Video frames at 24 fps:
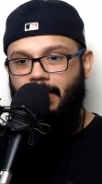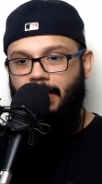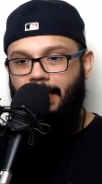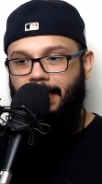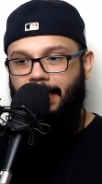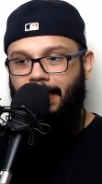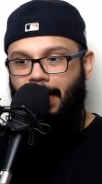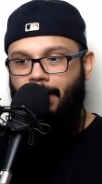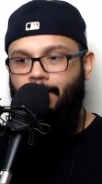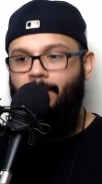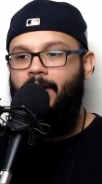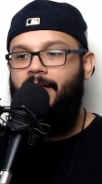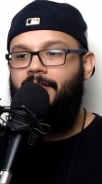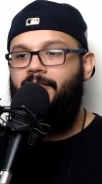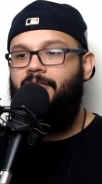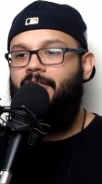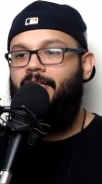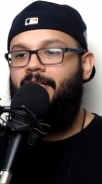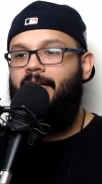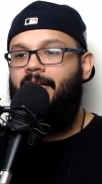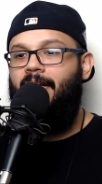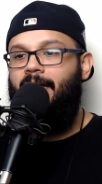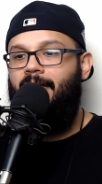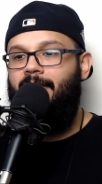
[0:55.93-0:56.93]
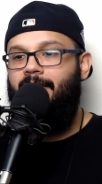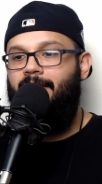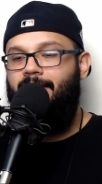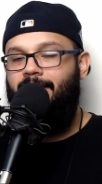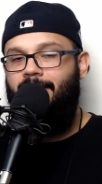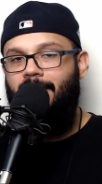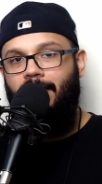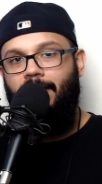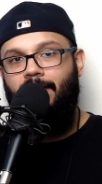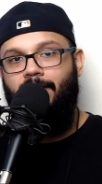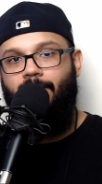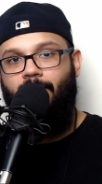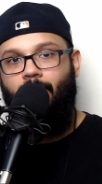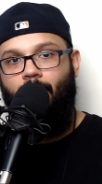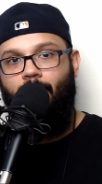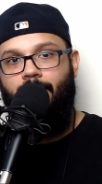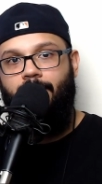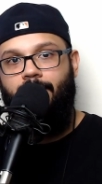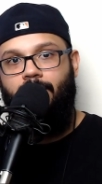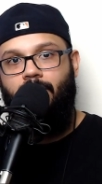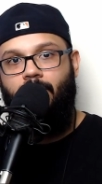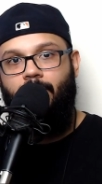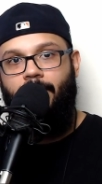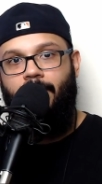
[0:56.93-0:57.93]
and how much can I sell it for to
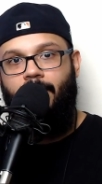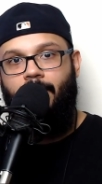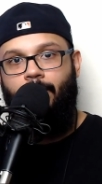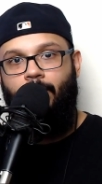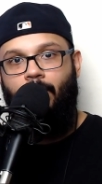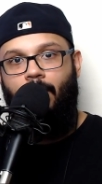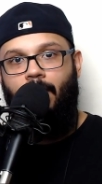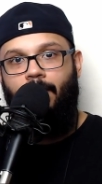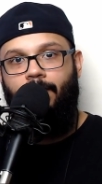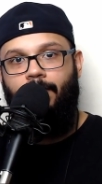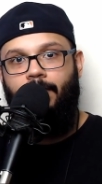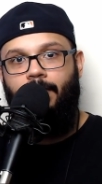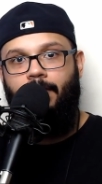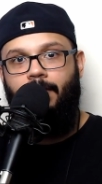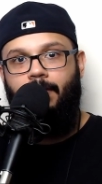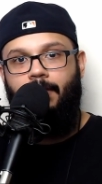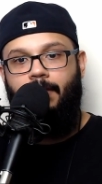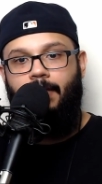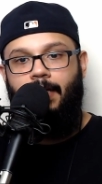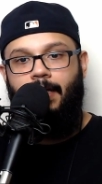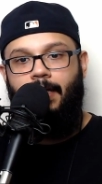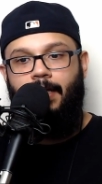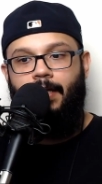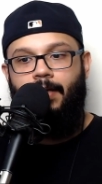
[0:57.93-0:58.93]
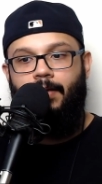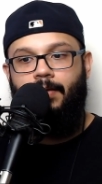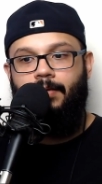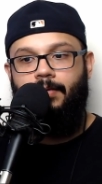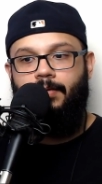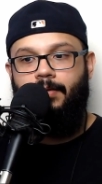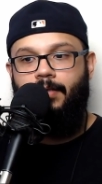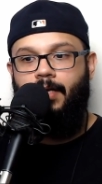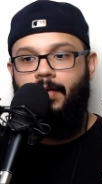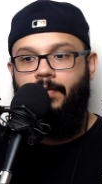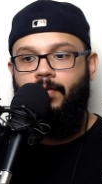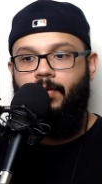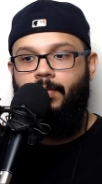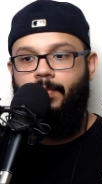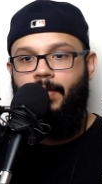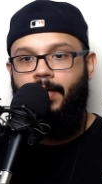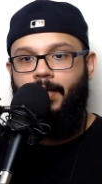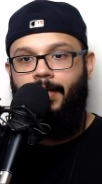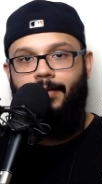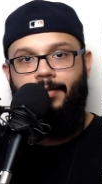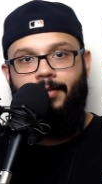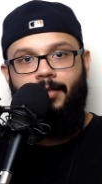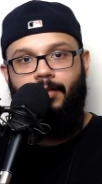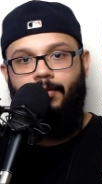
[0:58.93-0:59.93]
still make a profit and cover my,